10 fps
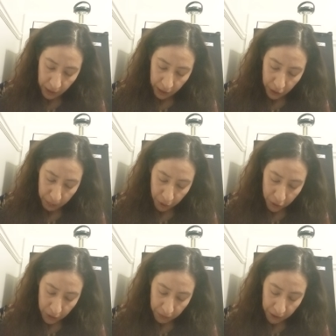and to
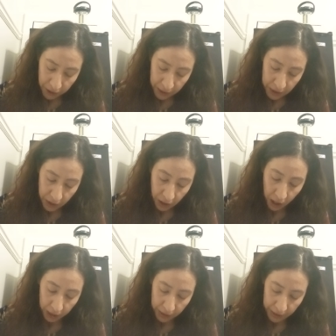perseverance
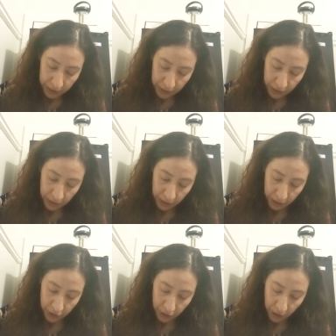godliness,
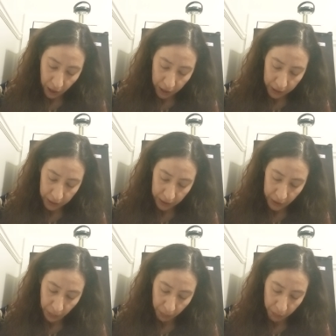and to
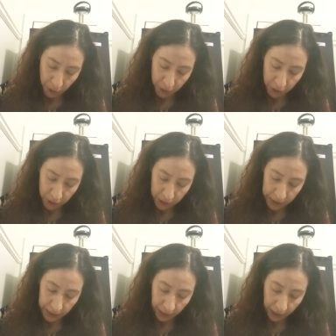godliness
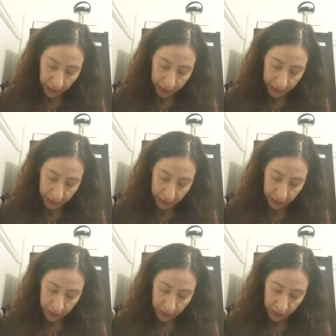brotherly
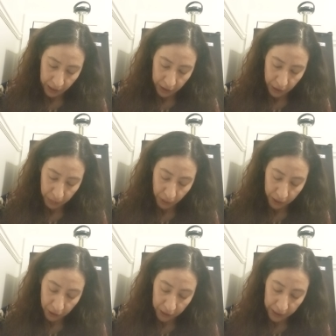kindness, and to
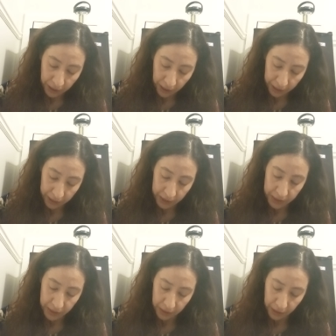brotherly
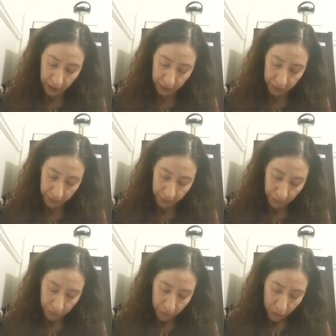kindness love.
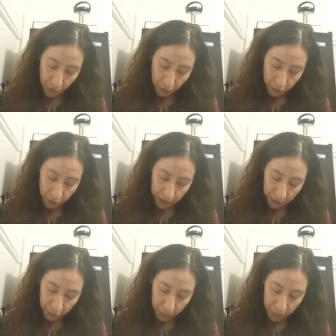For
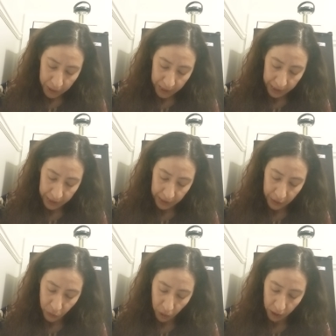if you possess
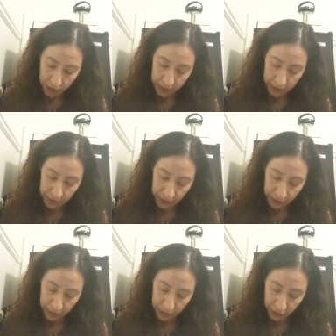these qualities
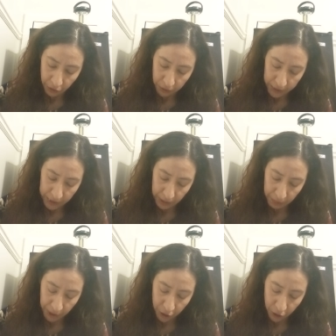in
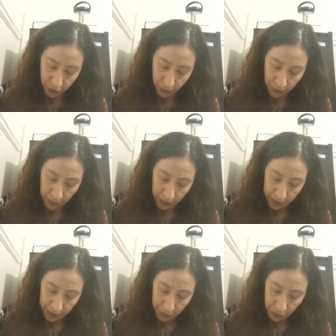increasing measure,
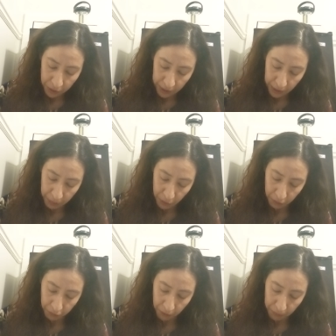they will keep
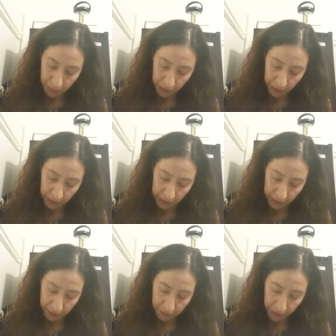you from being
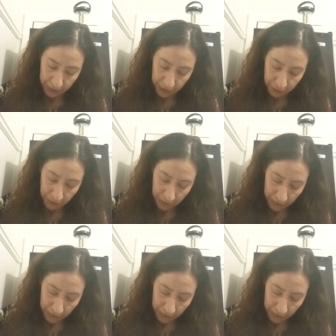ineffective